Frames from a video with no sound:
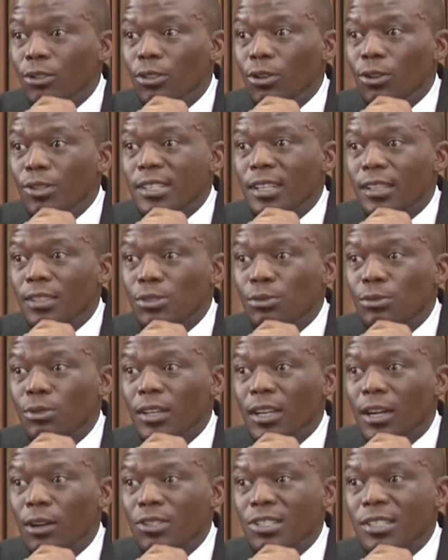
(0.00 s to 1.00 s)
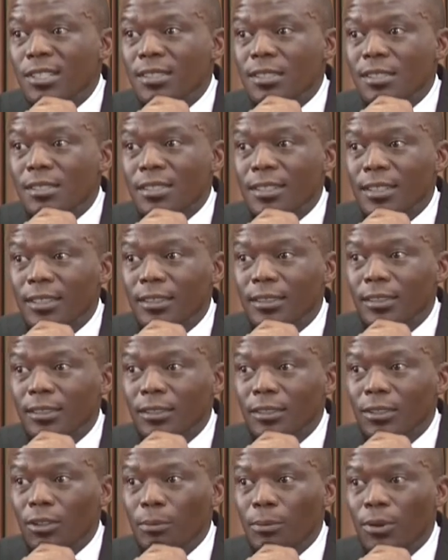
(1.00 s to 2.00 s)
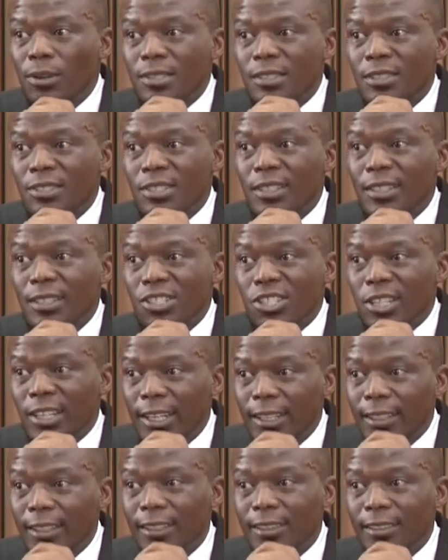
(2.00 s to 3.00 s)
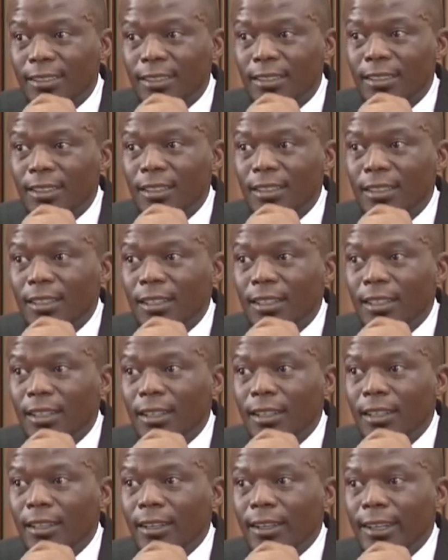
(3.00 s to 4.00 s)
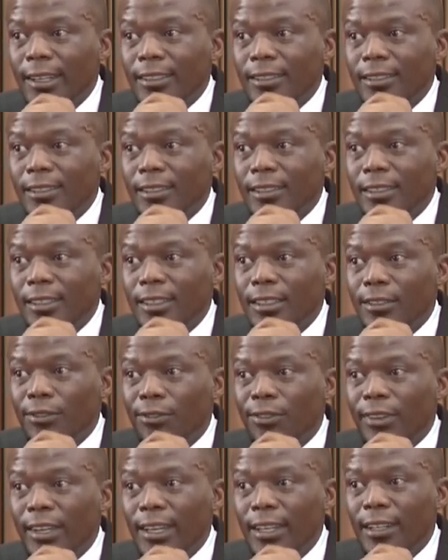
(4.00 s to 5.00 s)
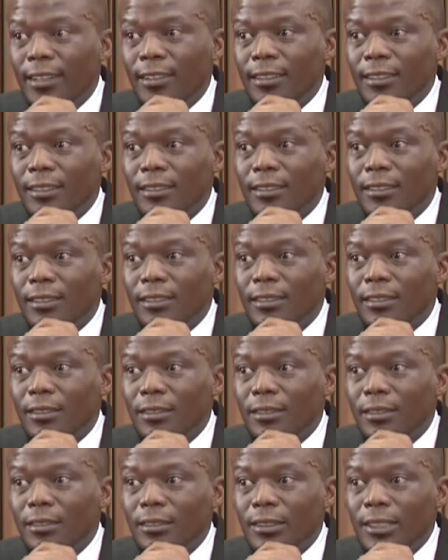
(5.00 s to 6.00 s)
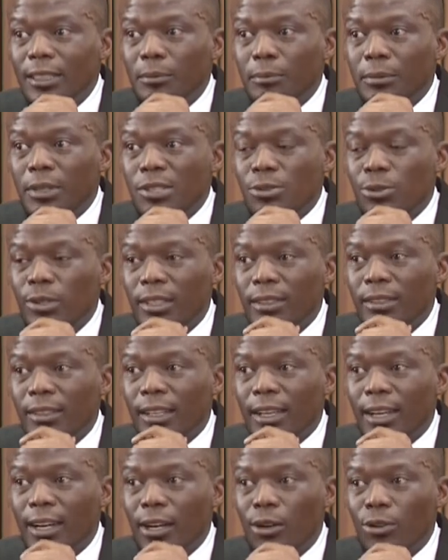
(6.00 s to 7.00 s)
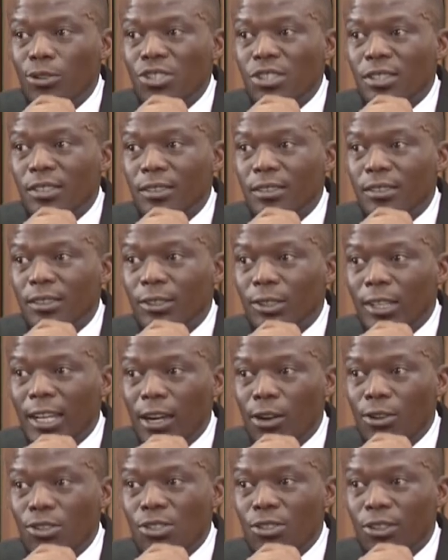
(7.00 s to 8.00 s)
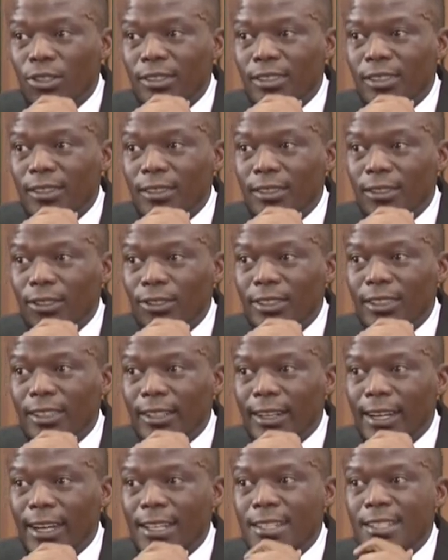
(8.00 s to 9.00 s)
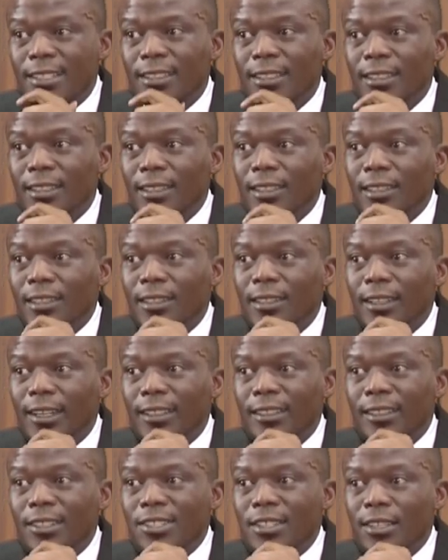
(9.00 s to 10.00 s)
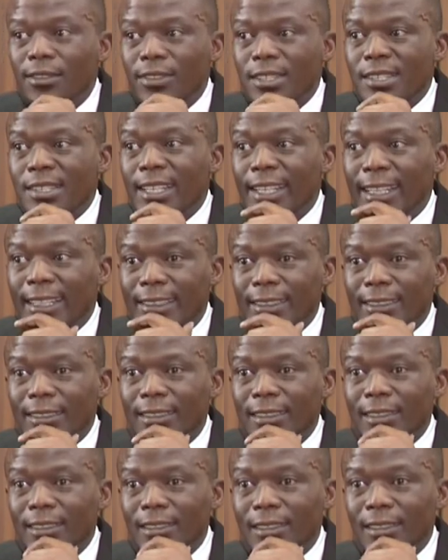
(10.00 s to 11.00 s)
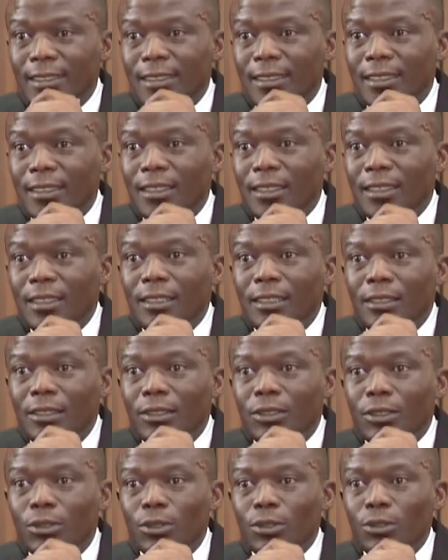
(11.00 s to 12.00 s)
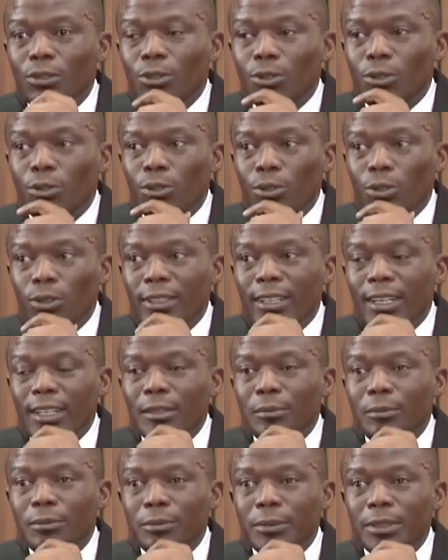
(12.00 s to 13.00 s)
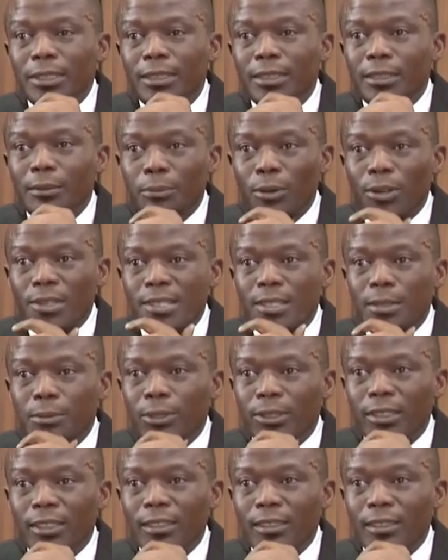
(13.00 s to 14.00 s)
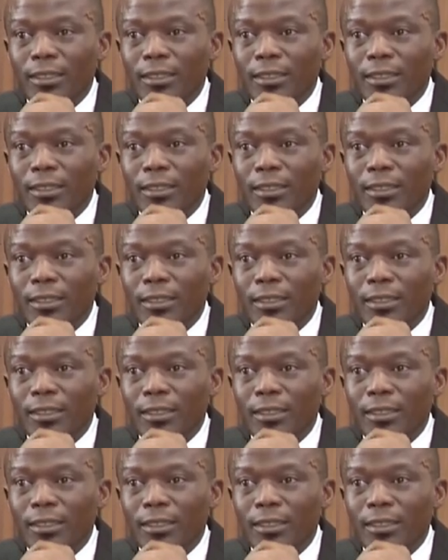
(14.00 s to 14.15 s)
those are two couches opposite each other. And he fell in between the couch on the right, and the TV stand. Will that be possible?